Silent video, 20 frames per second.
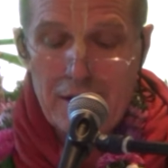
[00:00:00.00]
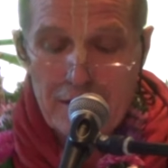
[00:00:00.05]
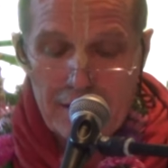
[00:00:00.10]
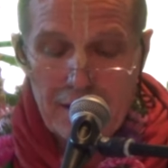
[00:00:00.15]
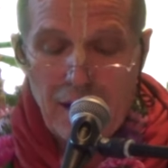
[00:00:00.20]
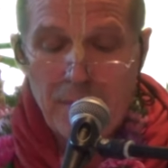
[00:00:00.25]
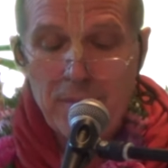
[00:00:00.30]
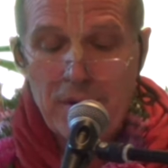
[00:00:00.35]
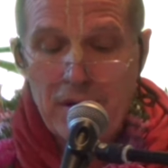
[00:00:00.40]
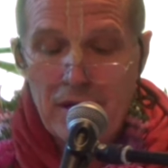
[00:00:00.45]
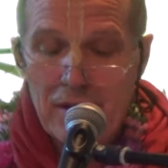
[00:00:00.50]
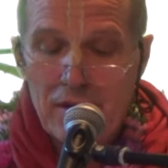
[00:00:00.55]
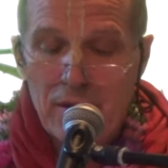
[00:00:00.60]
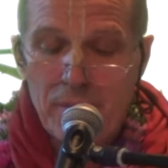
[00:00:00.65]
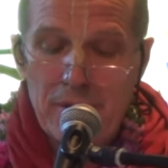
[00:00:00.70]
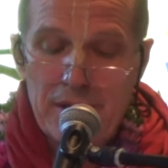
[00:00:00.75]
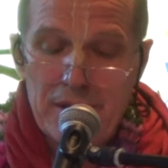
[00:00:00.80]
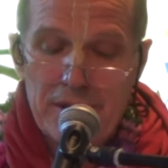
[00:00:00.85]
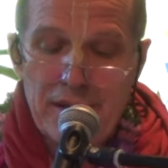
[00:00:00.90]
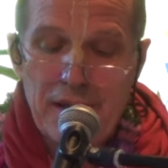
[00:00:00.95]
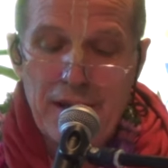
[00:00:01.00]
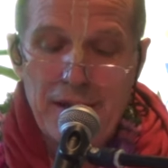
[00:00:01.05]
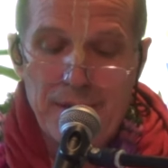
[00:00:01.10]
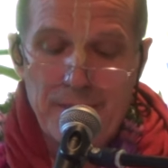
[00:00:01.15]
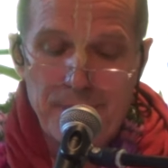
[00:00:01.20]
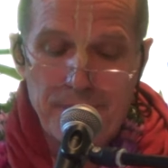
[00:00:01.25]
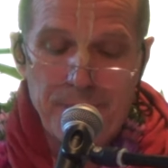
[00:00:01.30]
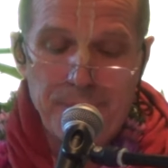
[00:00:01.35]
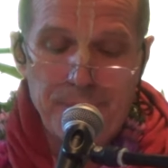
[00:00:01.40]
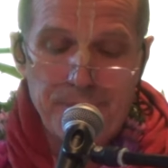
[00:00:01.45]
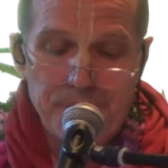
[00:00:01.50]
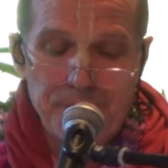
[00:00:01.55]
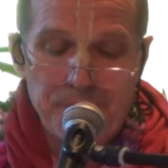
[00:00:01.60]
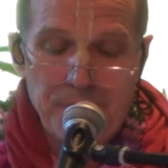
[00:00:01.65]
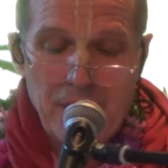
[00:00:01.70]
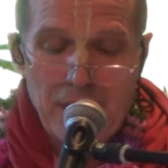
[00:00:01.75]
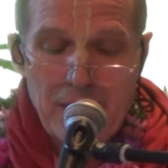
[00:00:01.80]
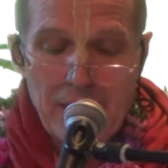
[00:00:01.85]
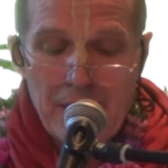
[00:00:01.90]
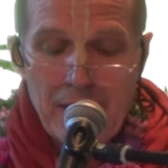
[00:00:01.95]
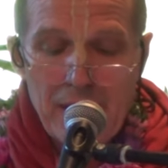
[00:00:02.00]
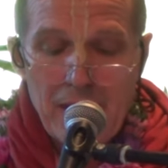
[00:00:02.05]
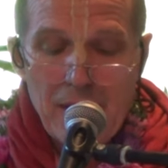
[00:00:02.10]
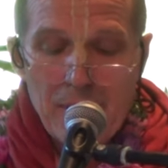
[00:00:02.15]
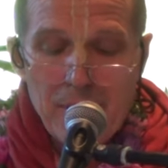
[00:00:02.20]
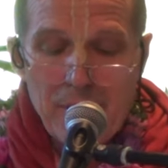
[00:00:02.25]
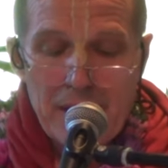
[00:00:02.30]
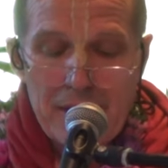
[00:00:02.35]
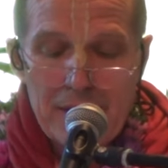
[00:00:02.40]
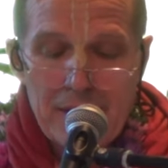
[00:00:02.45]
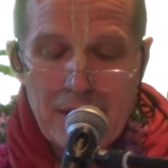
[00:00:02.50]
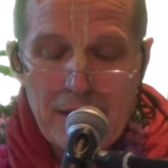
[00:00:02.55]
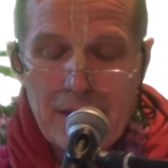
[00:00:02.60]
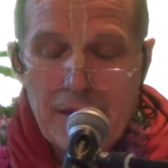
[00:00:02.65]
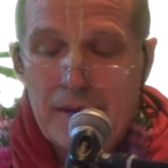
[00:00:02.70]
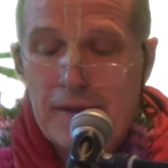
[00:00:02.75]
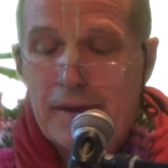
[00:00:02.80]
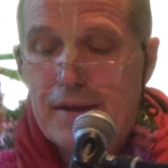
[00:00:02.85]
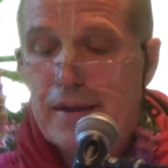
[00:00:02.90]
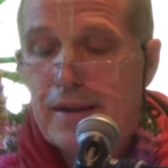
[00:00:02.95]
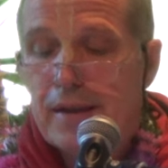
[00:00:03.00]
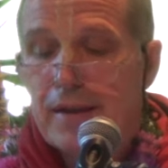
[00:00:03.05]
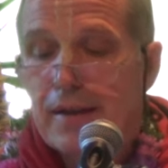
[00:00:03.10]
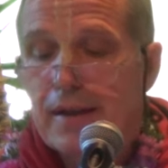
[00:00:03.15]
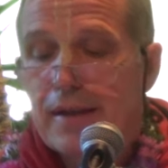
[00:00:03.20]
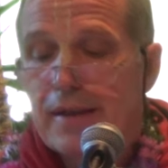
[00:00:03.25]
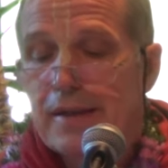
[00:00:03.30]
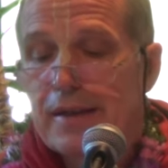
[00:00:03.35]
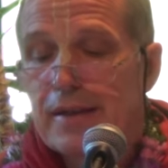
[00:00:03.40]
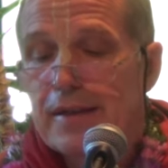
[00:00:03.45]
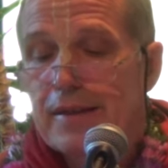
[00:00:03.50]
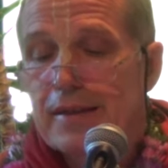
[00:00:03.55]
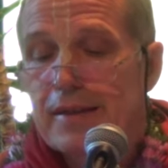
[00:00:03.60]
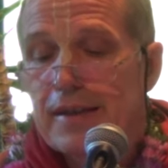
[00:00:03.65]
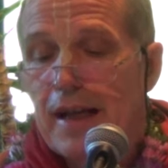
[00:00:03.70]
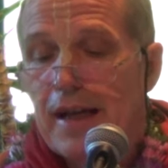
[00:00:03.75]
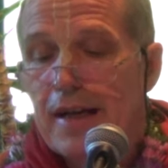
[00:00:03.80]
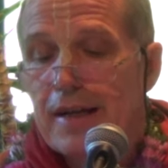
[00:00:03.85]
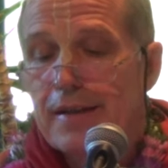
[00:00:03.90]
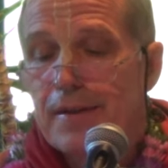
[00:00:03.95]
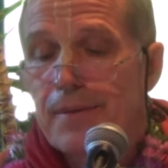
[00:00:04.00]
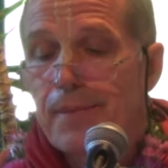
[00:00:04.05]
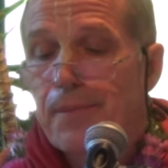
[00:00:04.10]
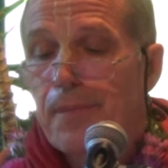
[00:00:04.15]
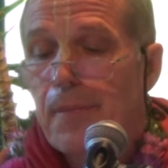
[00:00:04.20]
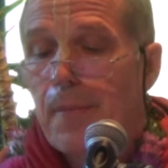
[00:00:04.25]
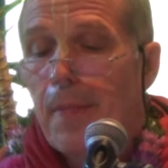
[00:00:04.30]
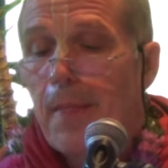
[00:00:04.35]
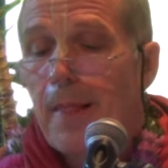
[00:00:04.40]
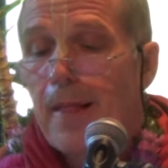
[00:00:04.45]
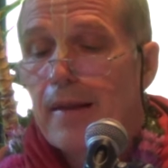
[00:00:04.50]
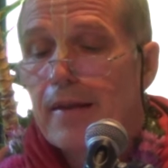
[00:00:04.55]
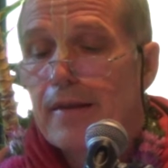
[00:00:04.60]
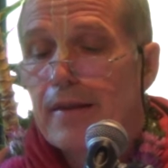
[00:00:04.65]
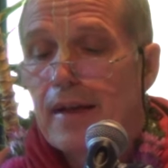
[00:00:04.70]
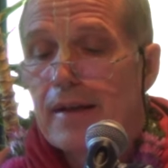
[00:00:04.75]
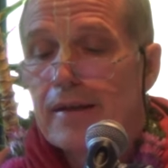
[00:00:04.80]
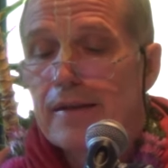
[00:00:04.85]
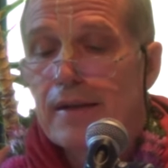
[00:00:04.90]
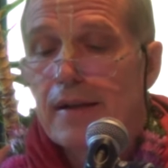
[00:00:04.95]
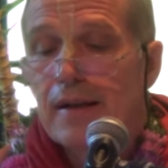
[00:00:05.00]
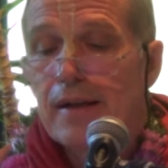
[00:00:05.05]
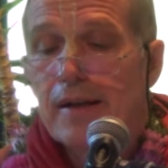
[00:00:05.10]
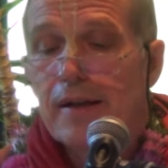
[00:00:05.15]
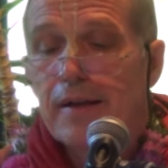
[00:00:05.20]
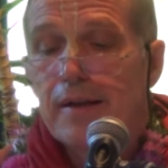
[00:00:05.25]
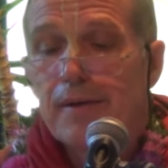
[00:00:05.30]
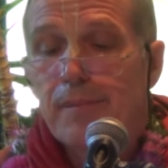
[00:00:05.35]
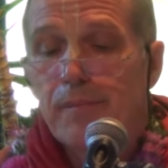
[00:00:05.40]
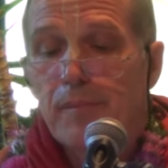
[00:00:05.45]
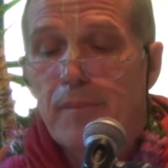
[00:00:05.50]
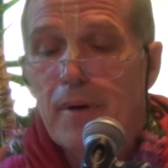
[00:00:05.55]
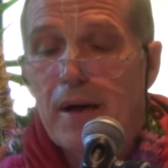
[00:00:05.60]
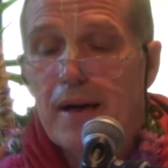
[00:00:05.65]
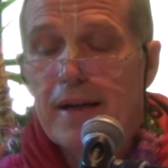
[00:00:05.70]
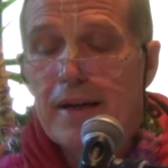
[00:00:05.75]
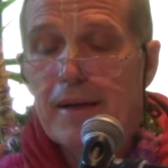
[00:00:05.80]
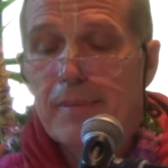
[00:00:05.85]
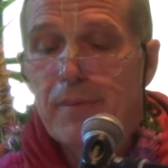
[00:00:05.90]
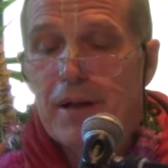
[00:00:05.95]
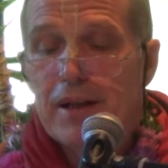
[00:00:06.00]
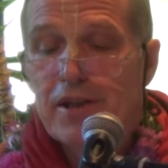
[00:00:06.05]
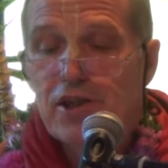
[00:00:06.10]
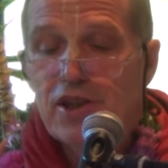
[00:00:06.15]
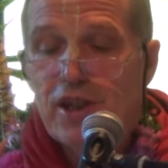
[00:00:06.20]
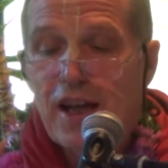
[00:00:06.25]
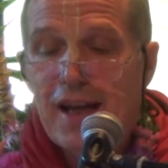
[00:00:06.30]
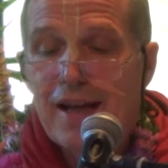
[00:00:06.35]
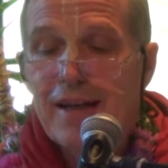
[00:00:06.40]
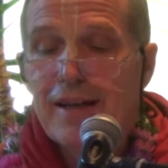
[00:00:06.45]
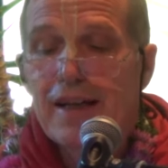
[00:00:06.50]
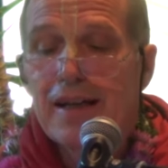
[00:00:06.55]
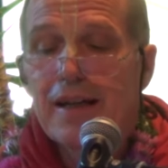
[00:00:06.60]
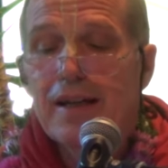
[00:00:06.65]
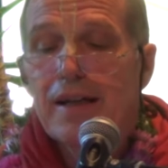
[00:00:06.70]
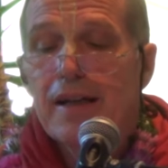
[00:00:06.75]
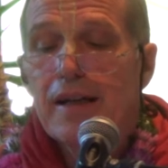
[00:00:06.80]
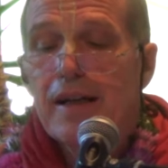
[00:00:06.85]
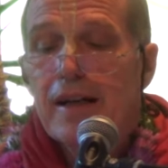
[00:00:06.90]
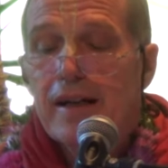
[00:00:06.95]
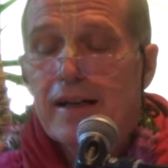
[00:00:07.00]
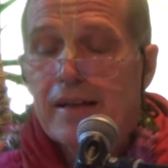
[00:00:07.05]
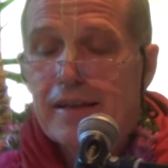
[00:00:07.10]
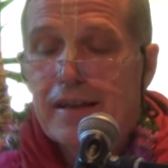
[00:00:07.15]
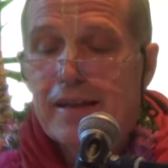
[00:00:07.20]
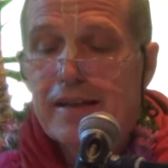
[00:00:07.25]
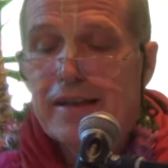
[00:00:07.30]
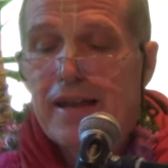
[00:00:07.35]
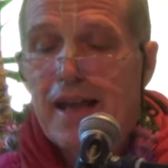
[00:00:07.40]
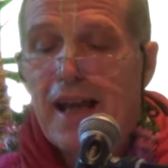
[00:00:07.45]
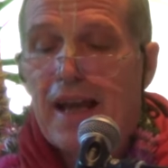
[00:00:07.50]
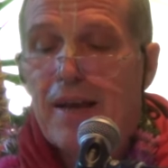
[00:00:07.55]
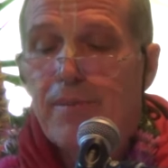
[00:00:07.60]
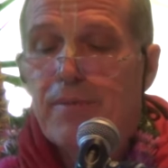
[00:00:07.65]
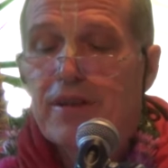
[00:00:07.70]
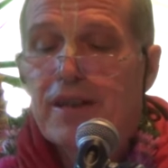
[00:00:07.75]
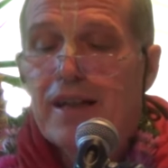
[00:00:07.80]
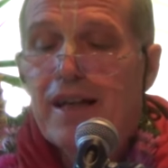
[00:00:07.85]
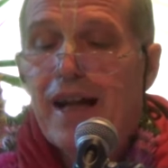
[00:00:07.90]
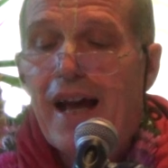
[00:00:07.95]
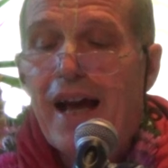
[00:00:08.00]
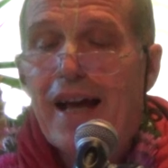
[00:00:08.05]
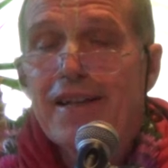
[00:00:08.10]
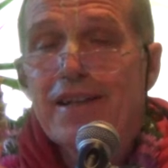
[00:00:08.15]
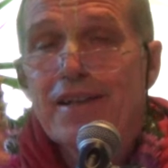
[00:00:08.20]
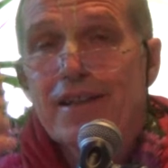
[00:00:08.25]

something to be seen. But here it is said that by chanting the names, a